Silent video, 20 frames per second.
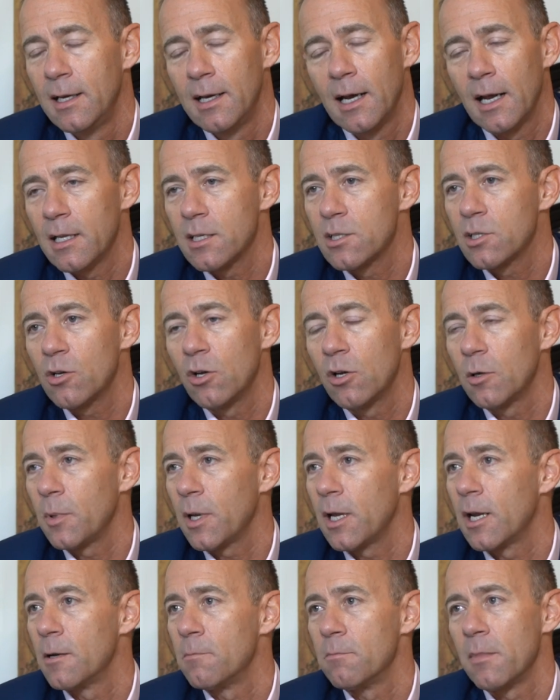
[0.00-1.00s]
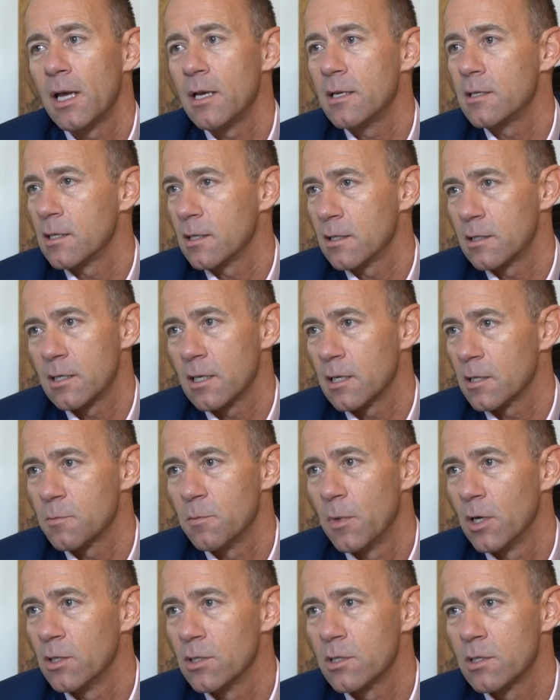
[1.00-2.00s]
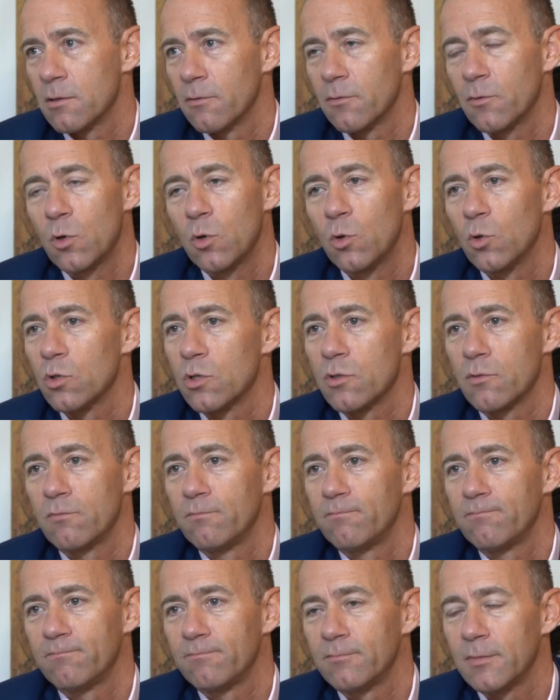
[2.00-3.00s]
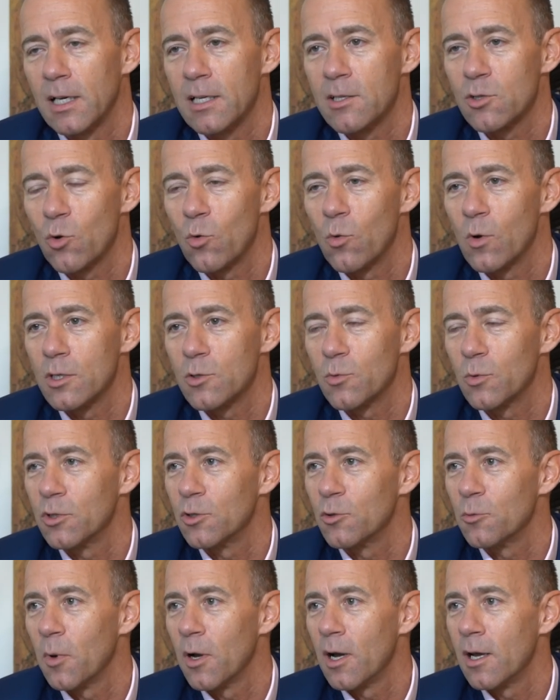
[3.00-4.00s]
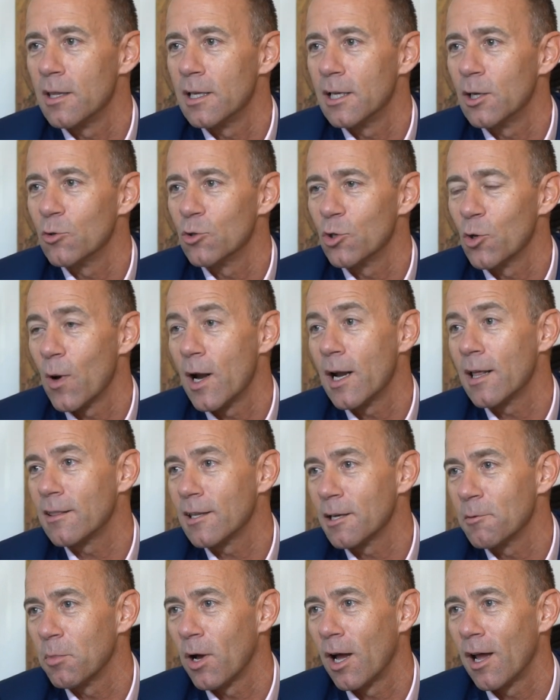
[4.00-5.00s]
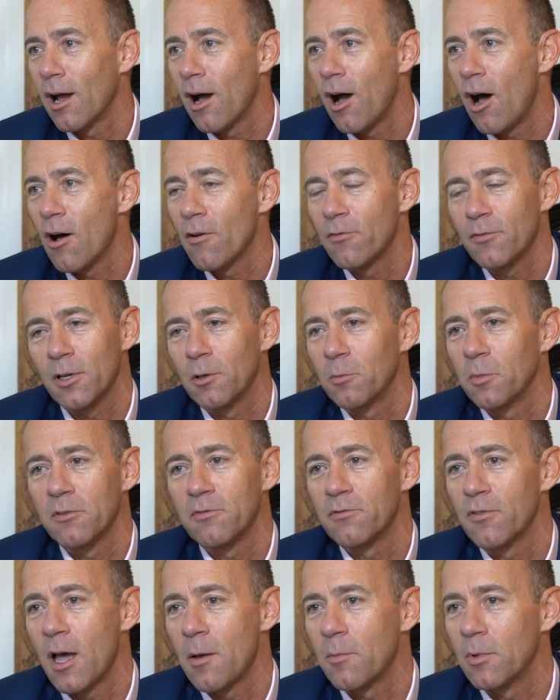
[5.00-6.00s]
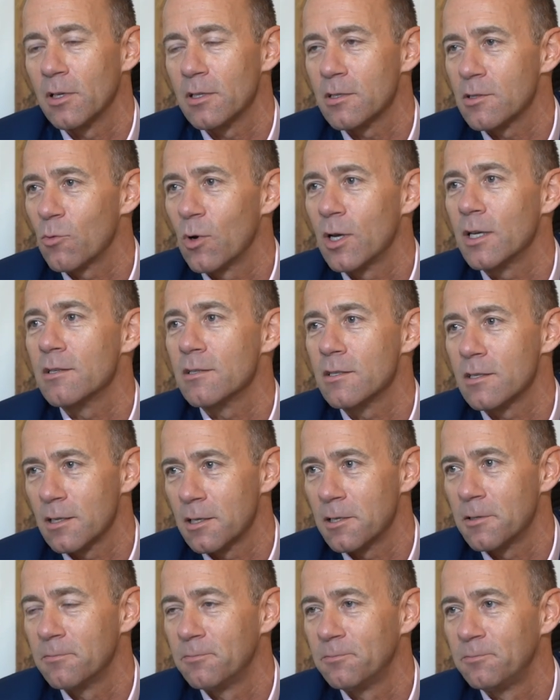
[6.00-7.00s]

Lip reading: And it's going to be an amazing 6 months. Of course, as always with Dubai, they don't do anything by half. It'll be fabulous. Wait and see.